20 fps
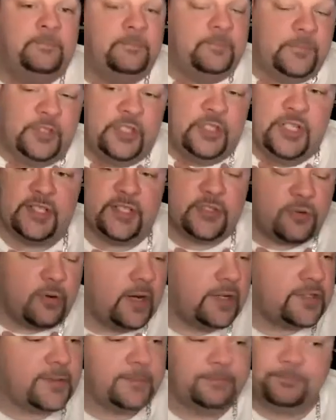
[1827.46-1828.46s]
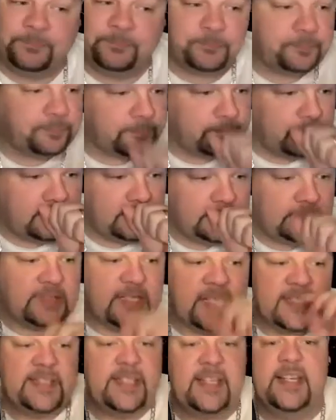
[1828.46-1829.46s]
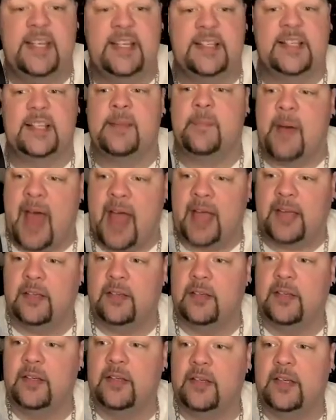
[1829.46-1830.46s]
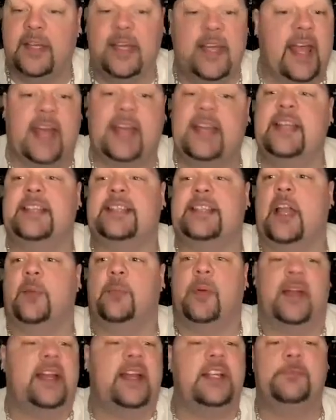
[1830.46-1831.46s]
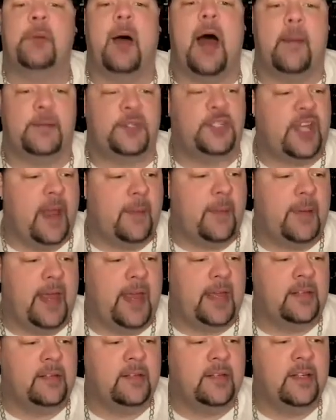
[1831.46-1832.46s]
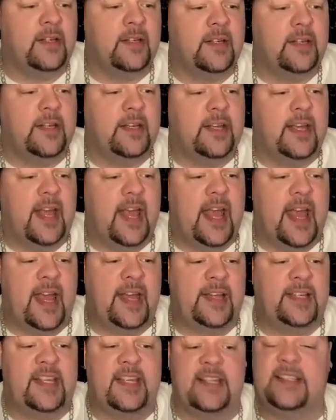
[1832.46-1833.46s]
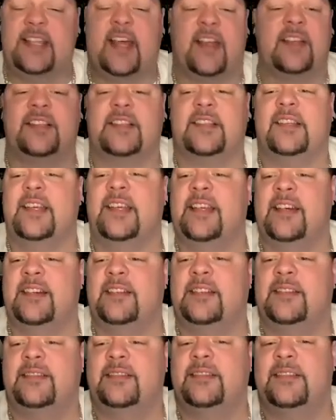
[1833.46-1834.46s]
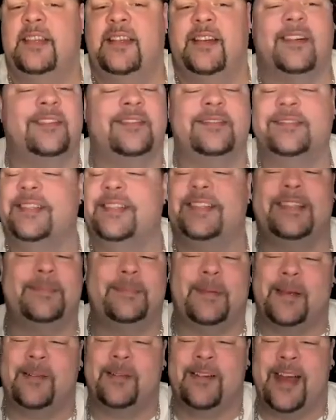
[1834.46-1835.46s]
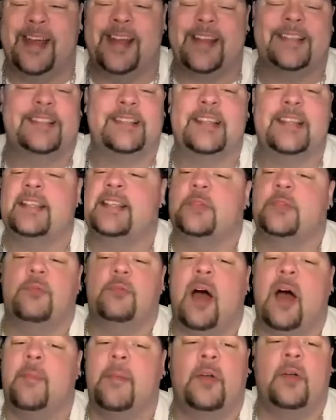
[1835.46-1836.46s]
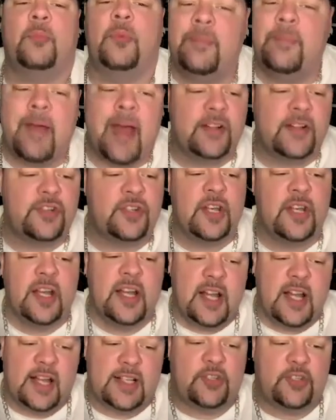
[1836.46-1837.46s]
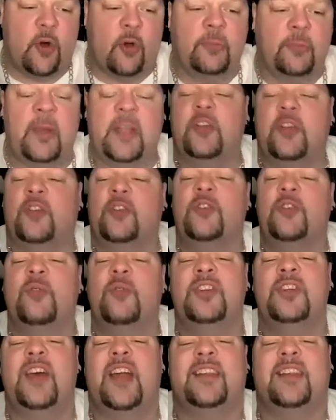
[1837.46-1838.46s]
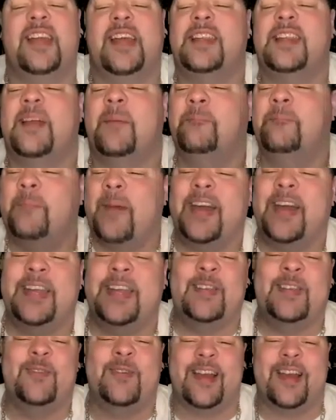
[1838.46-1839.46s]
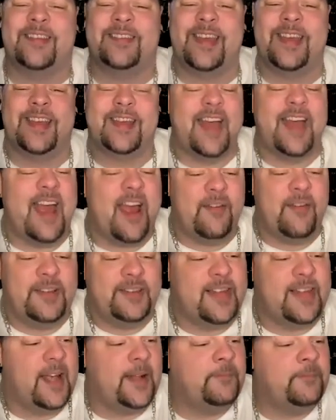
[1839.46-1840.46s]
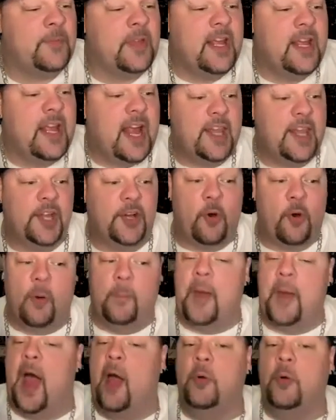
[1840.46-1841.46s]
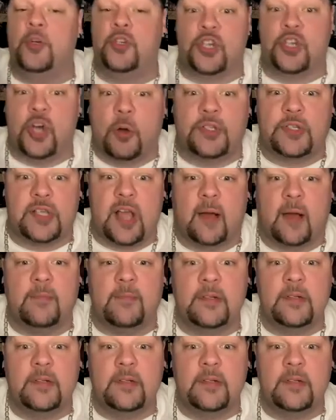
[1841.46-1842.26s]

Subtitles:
Jesus Christ. ZD is in the back and he is celebrating. He's popping champagne and he's telling Selena, you know, this has been great. And Selena says, well, how about a rematch? That's the only way you could do it. You got to think of the money. You got to think of everything. And then Court Bauer shows up.